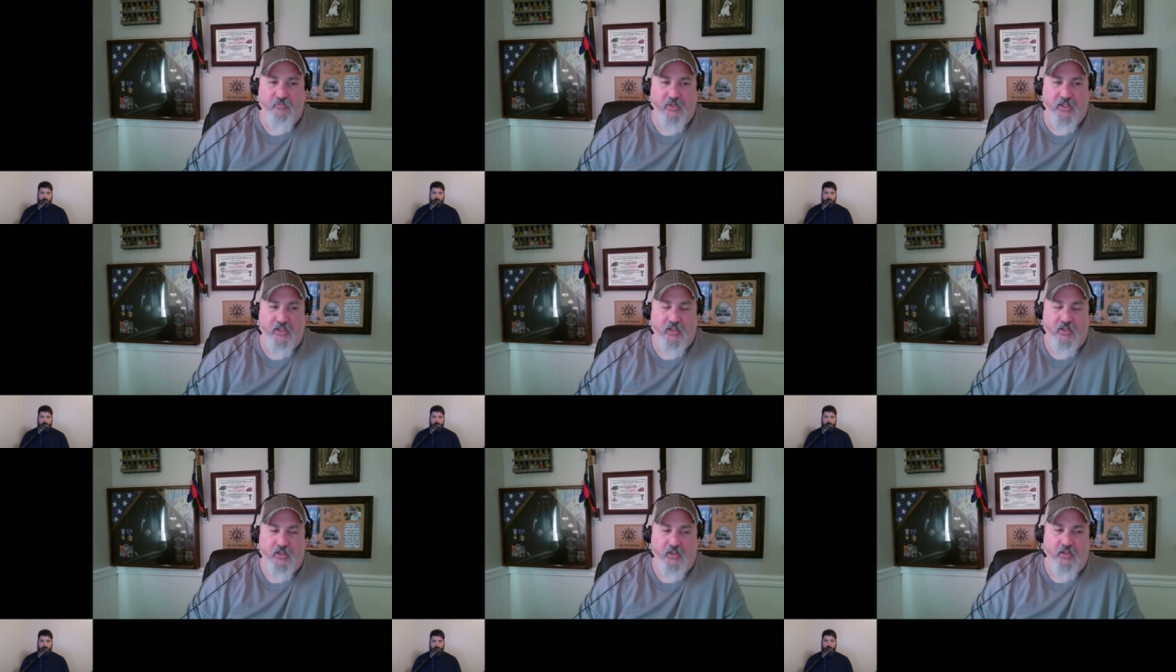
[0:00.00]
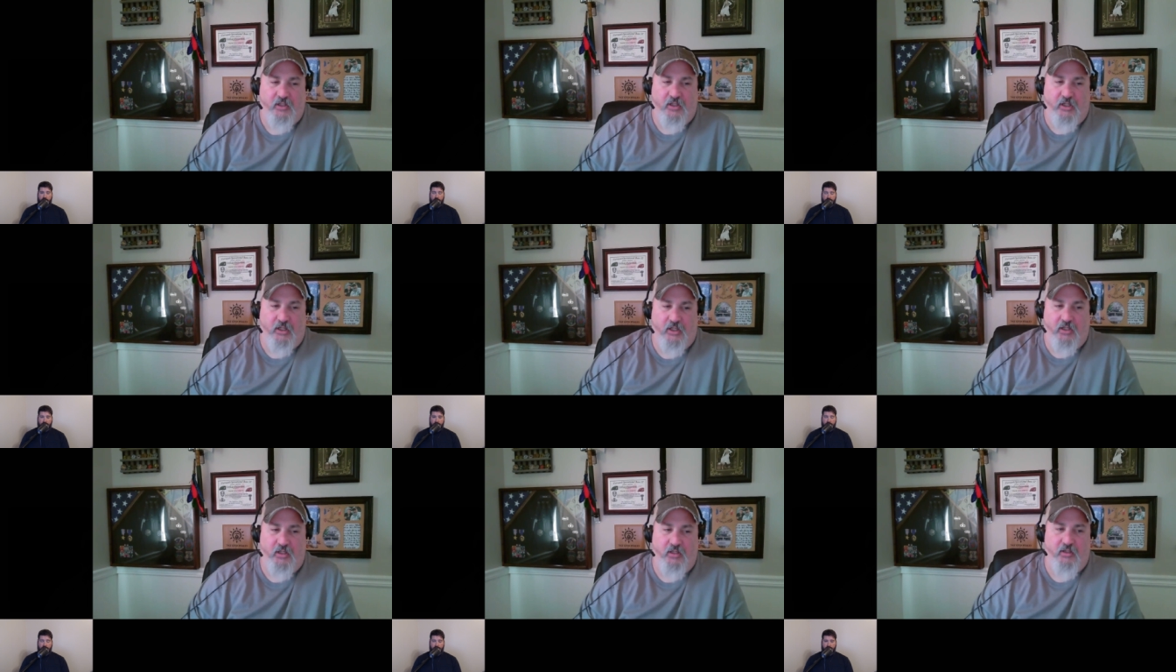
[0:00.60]
But okay.
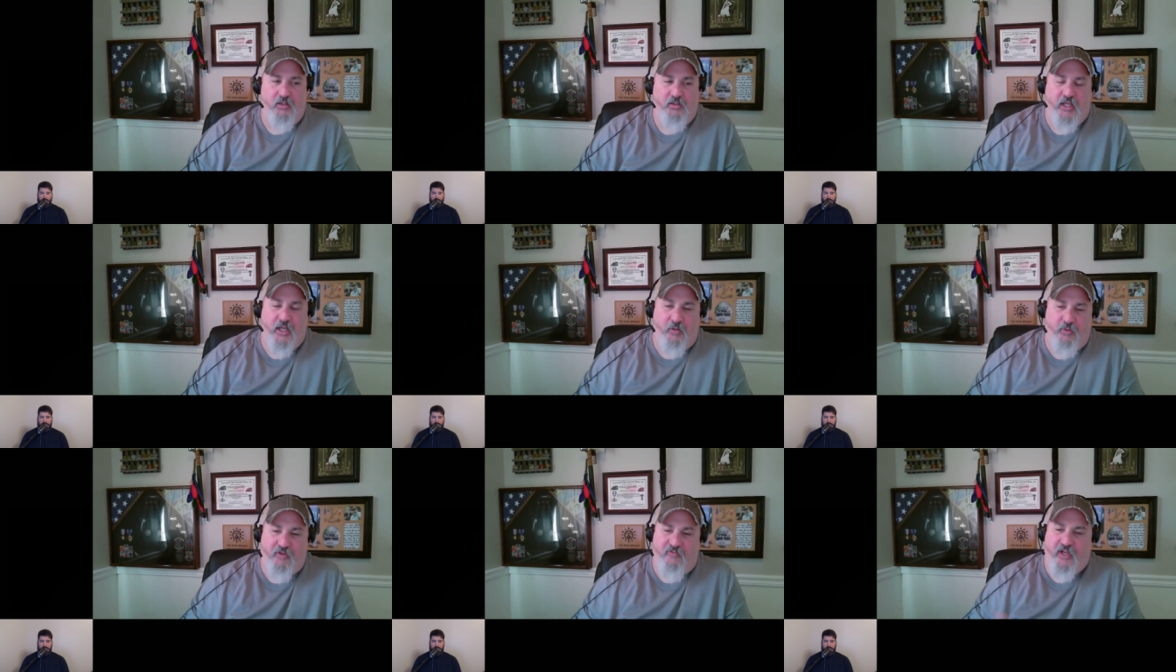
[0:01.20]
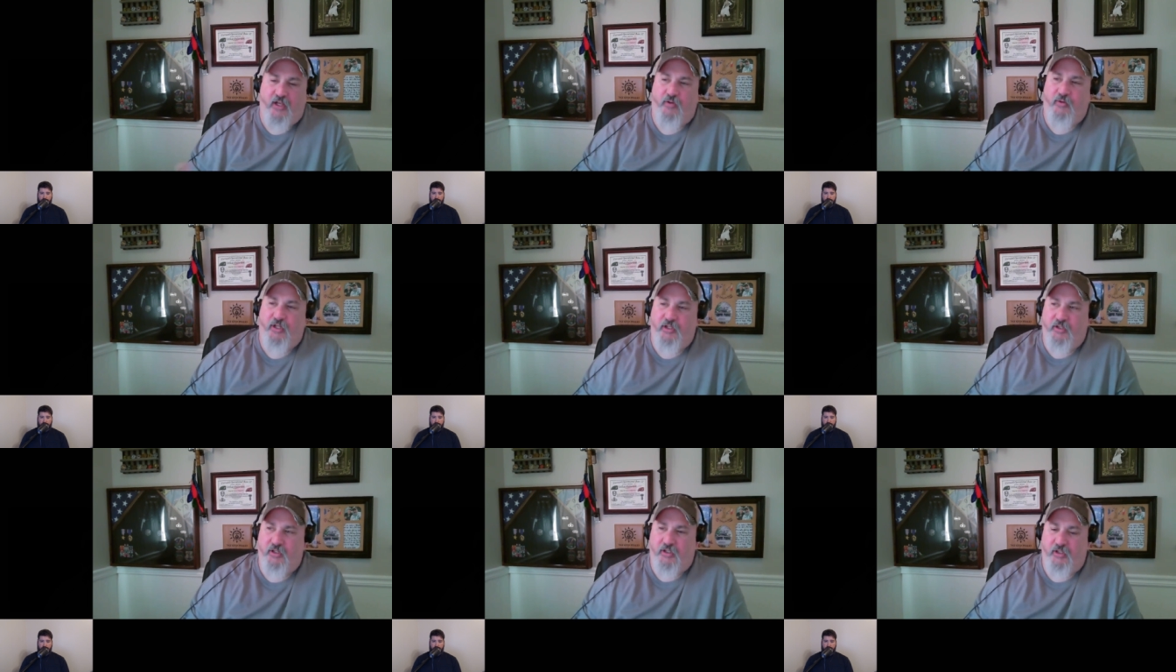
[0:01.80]
uh, yeah, we
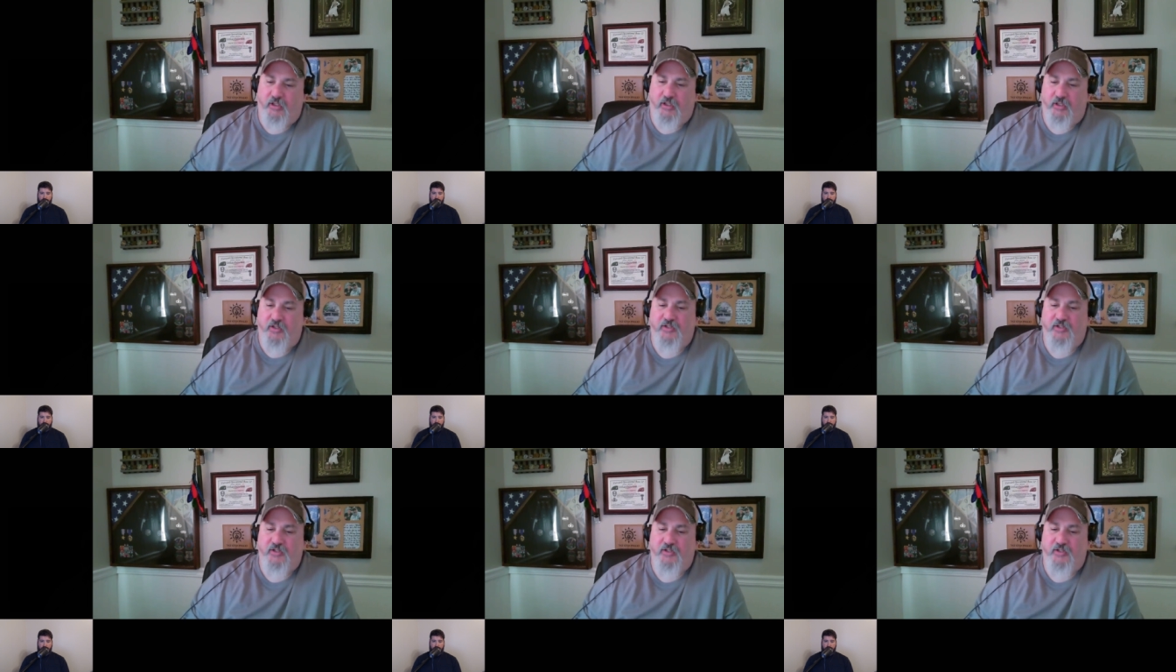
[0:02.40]
evaluate uh,